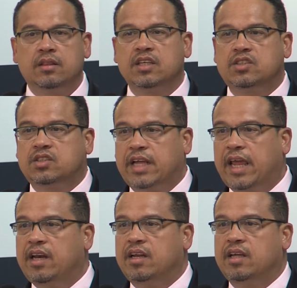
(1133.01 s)
The
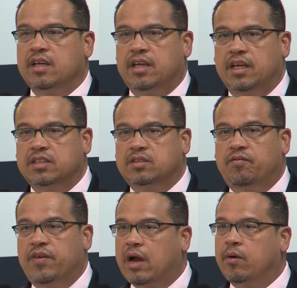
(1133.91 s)
state is
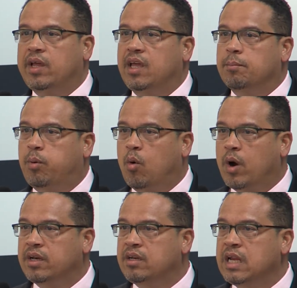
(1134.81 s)
very
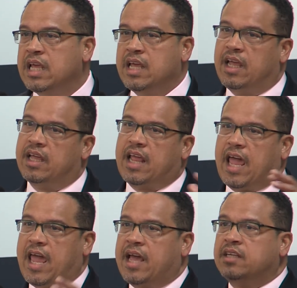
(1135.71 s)
important. And
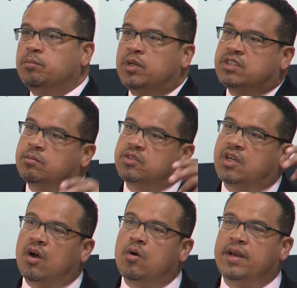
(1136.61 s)
as Muslims
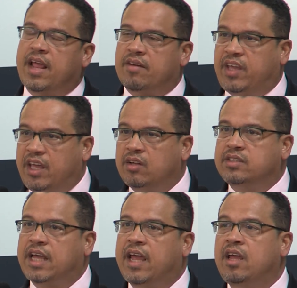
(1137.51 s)
go and have Hill
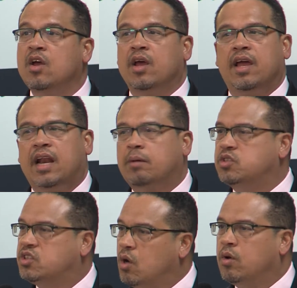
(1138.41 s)
Day, and I'm
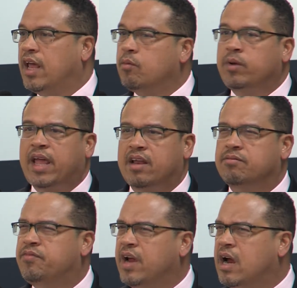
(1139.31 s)
so glad we had a
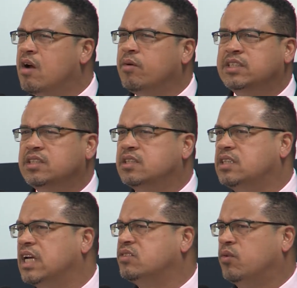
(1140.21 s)
very
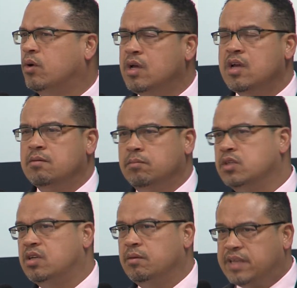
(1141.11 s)
successful
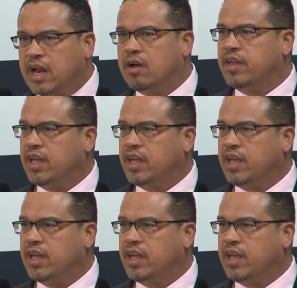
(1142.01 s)
Muslim Day on